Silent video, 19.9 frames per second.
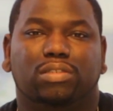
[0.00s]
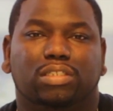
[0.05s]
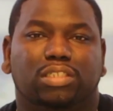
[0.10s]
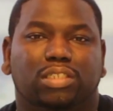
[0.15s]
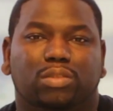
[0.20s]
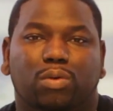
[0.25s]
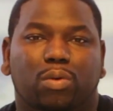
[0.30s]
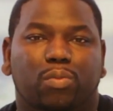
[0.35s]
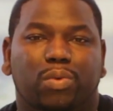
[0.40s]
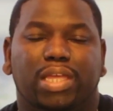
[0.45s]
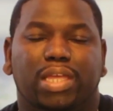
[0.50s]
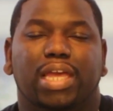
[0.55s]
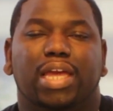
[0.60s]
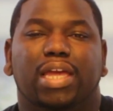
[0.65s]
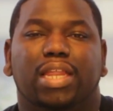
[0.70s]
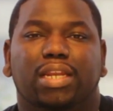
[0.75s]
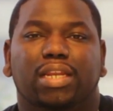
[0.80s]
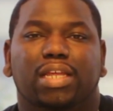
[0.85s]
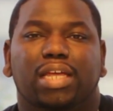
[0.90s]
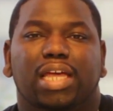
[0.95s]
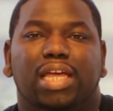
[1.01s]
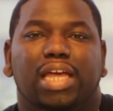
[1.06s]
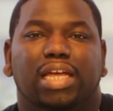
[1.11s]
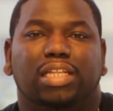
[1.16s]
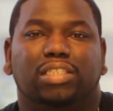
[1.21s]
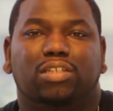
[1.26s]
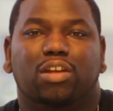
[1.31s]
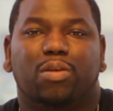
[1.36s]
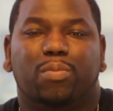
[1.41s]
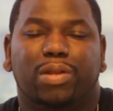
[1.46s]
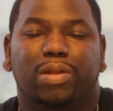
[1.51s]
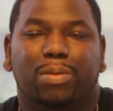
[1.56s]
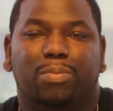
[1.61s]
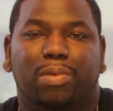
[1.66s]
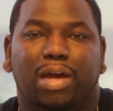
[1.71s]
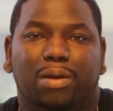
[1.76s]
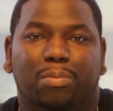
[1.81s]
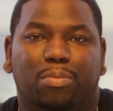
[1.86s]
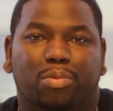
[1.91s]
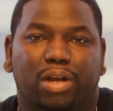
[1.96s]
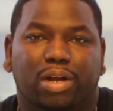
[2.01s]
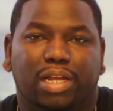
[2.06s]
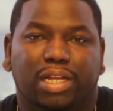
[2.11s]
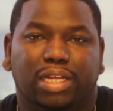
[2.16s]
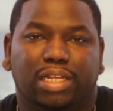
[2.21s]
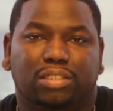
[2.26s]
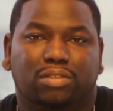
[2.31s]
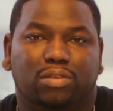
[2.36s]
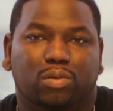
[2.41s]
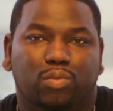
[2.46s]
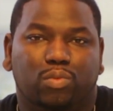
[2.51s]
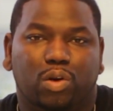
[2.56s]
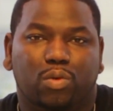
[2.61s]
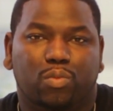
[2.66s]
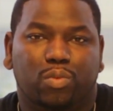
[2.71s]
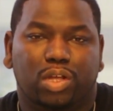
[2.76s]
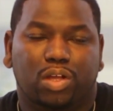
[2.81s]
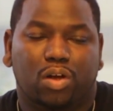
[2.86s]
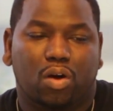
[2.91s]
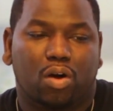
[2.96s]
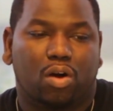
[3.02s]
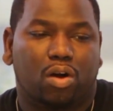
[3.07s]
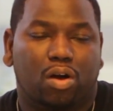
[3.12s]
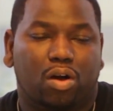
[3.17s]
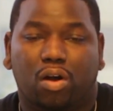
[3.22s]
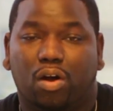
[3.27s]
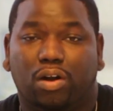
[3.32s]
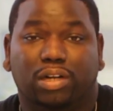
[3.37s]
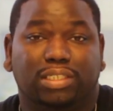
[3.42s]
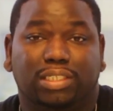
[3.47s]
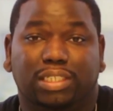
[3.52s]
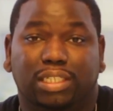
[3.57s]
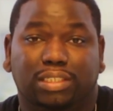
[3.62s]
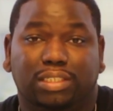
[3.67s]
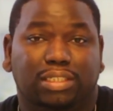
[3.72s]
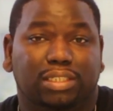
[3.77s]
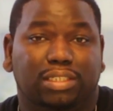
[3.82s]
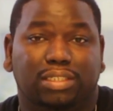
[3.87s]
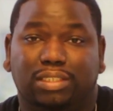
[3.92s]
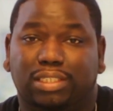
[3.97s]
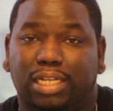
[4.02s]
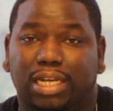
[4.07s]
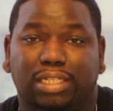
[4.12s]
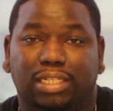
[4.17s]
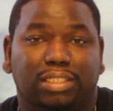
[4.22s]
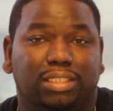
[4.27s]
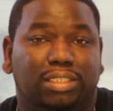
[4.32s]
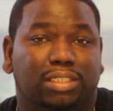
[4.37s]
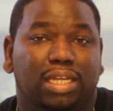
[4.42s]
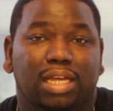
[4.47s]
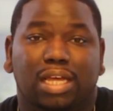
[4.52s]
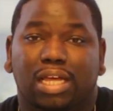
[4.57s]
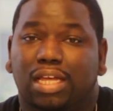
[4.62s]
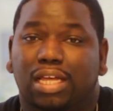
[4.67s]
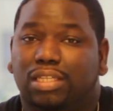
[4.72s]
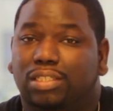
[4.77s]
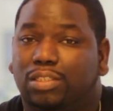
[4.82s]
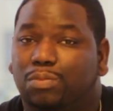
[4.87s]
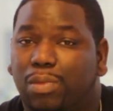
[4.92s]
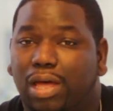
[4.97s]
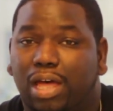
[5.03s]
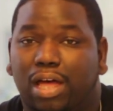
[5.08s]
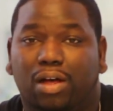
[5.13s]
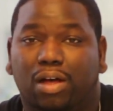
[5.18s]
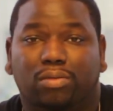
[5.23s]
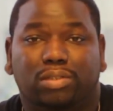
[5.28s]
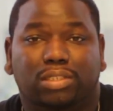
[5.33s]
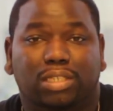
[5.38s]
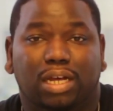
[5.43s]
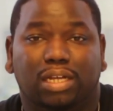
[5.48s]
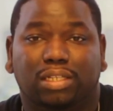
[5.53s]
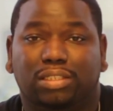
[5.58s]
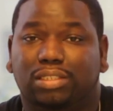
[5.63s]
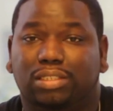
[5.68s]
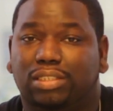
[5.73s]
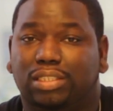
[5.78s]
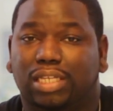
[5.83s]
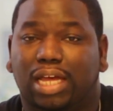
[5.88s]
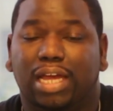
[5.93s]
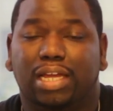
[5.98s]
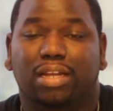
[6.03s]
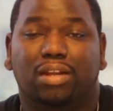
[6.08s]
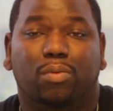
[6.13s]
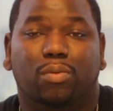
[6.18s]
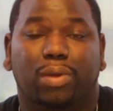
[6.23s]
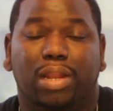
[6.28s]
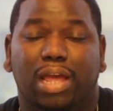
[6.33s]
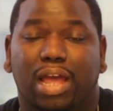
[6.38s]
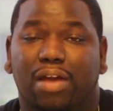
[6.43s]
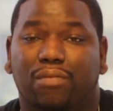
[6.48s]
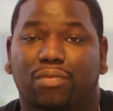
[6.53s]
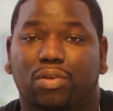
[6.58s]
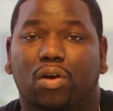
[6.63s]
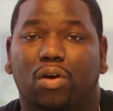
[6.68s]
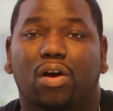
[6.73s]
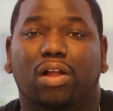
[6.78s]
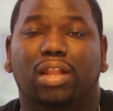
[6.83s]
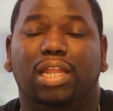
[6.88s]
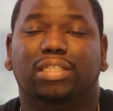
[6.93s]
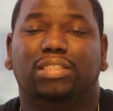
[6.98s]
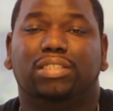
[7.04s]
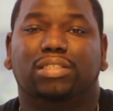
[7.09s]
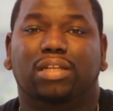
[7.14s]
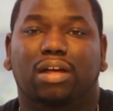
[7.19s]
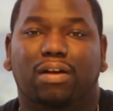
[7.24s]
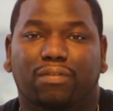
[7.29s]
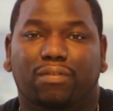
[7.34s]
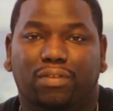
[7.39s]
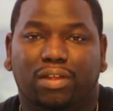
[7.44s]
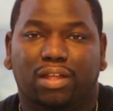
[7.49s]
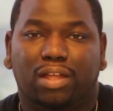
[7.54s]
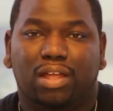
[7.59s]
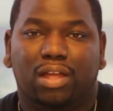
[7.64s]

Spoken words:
This is what we're getting interpreted by the brain into what we call our senses. Taste, smell, touch, sight, or what have you, all that stuff.